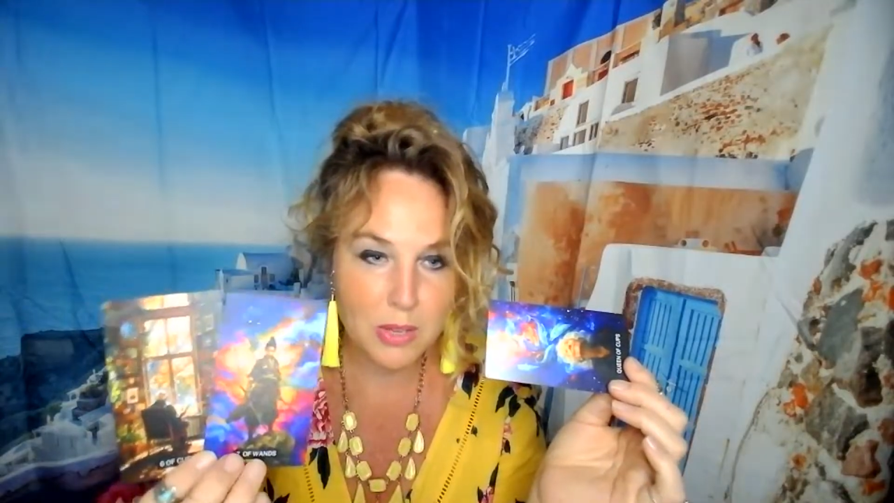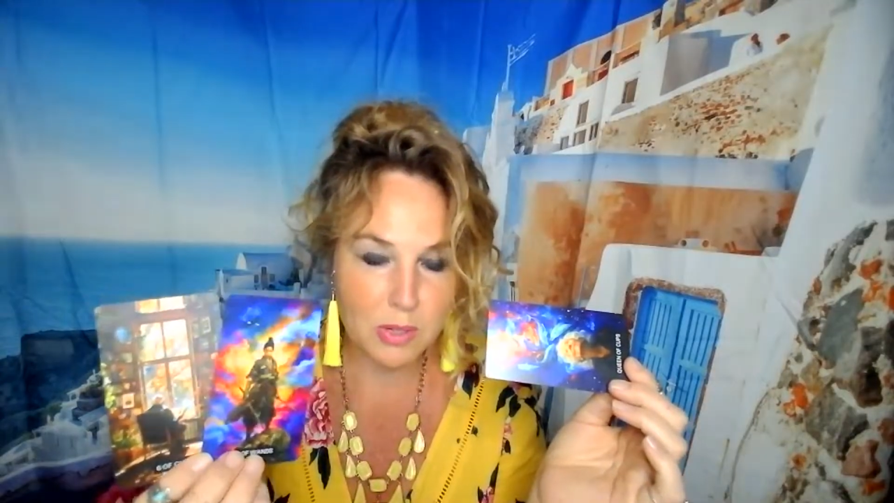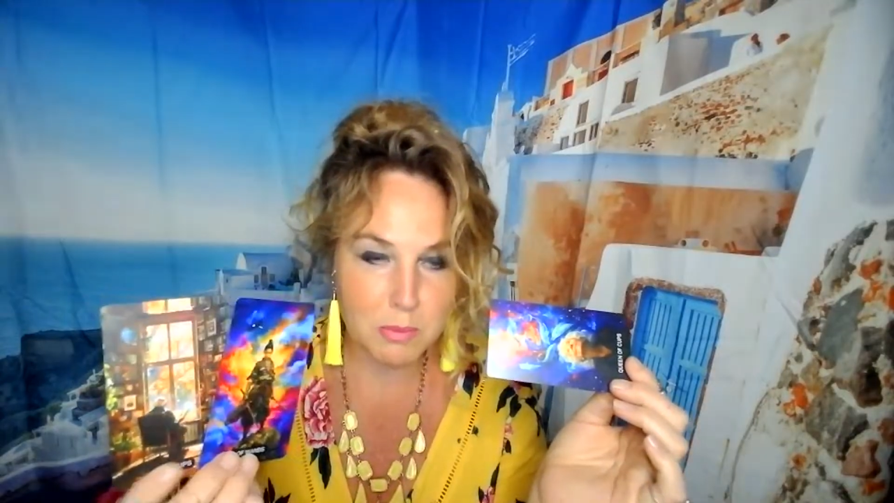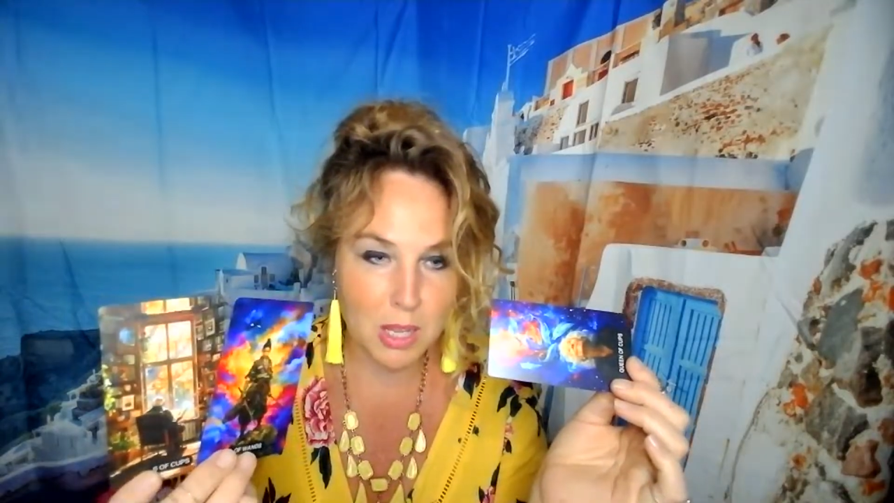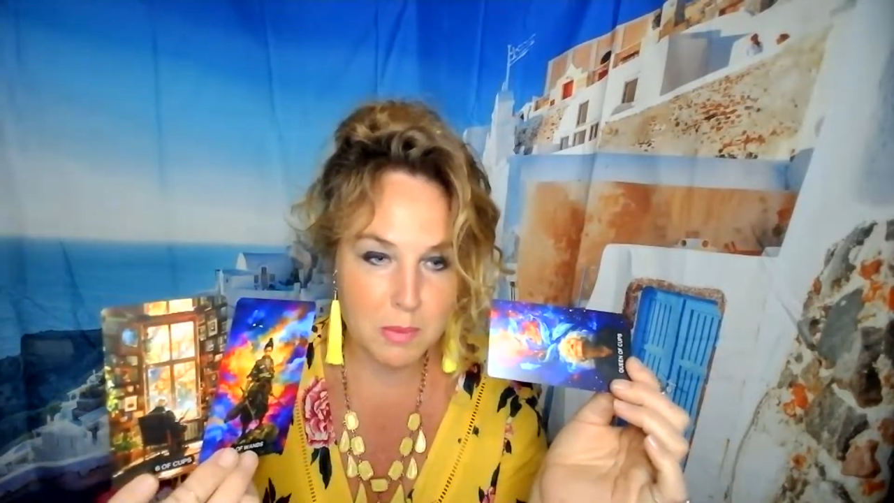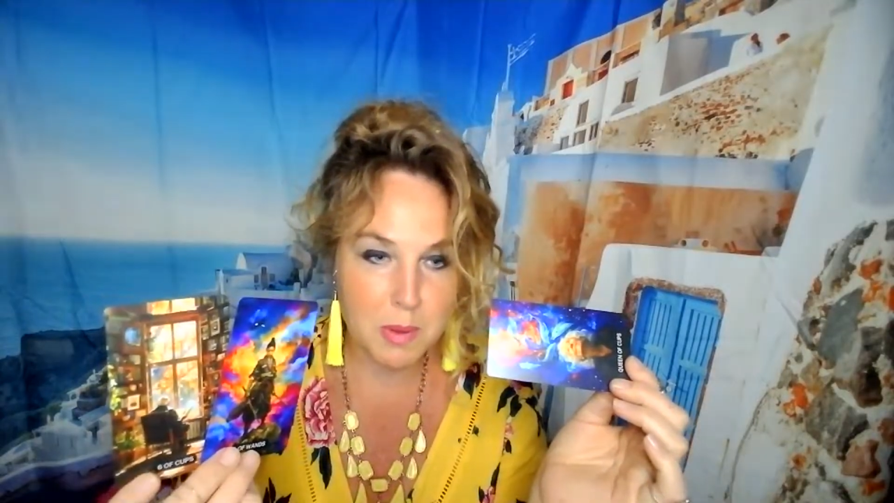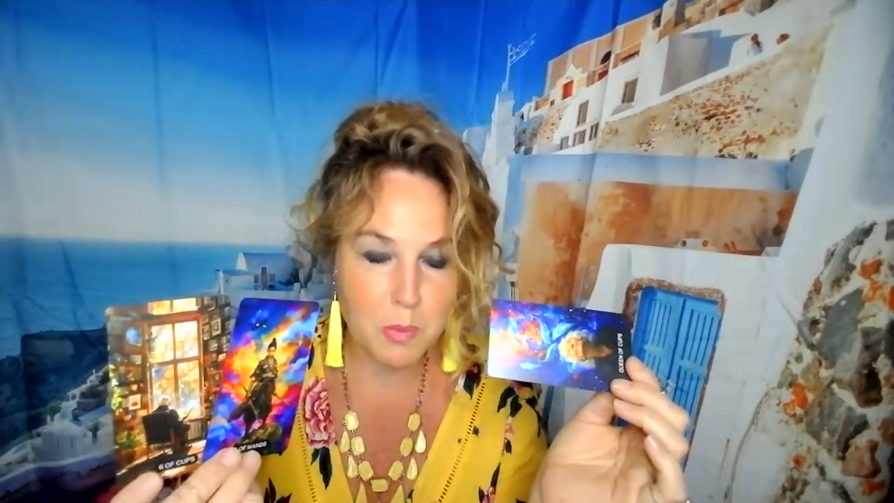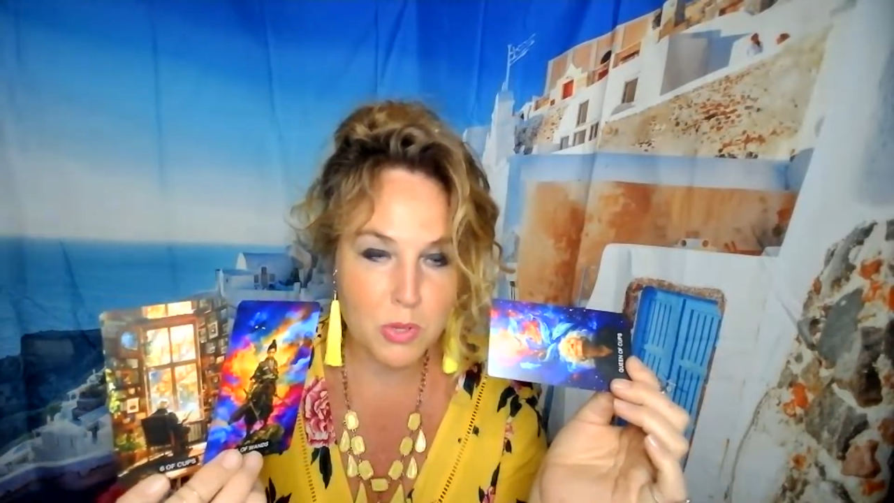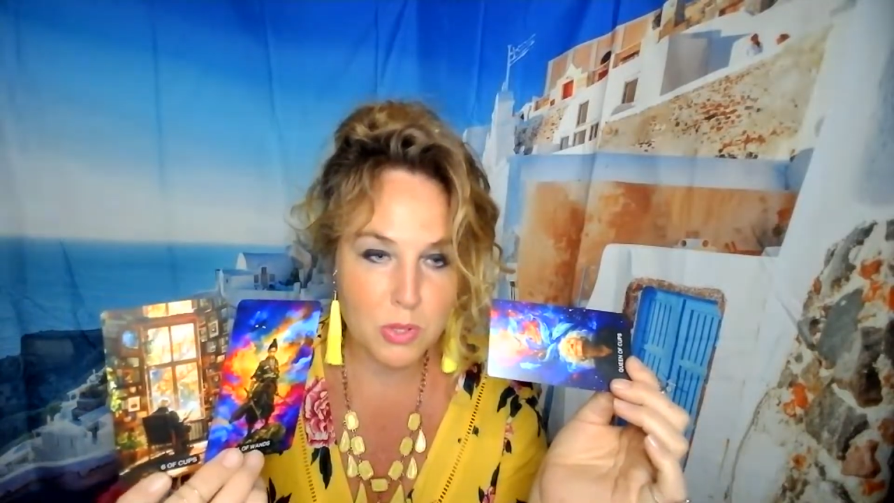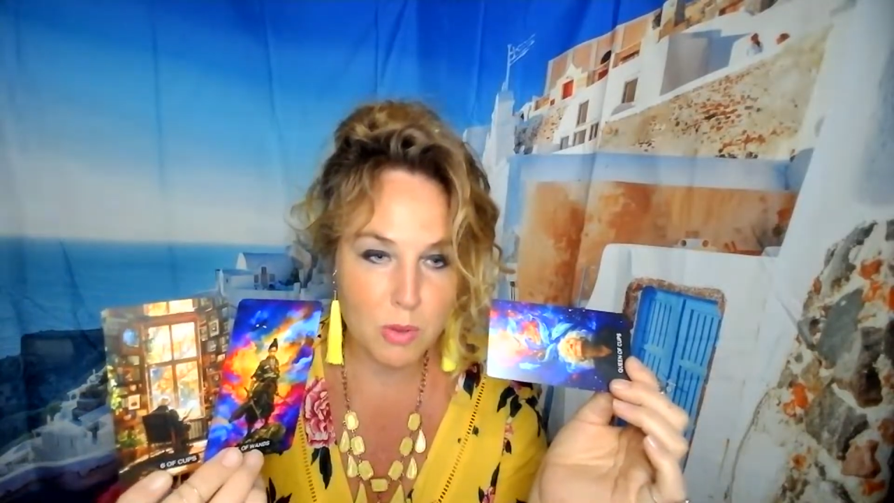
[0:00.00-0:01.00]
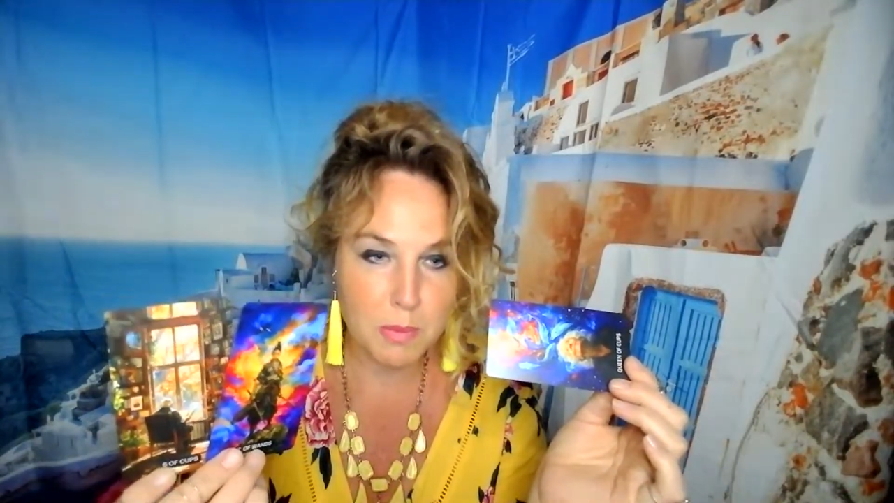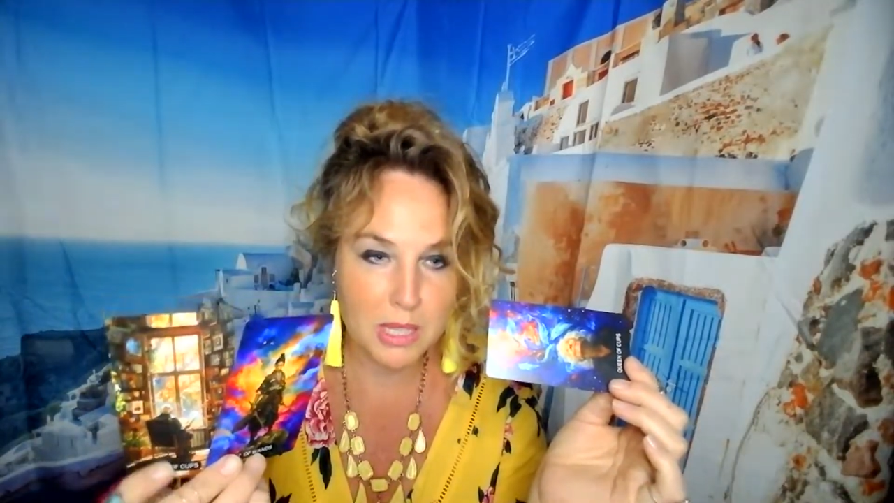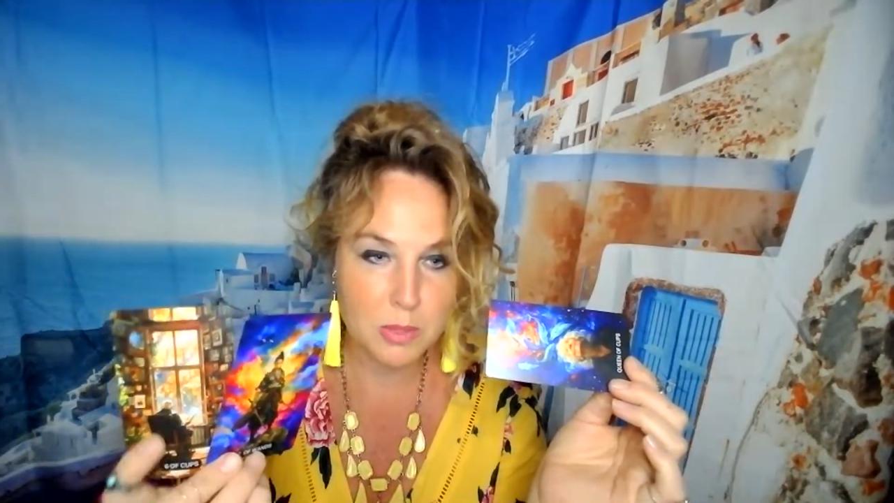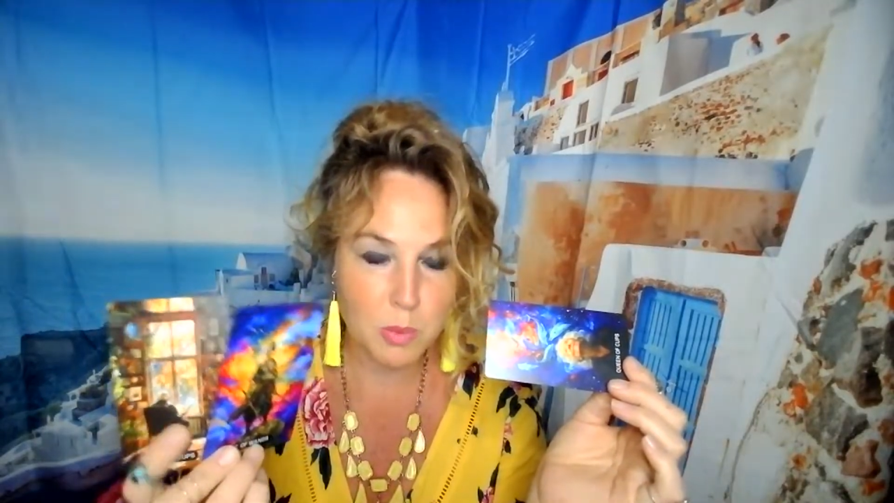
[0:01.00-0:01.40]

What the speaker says: can block me. We're soulmates.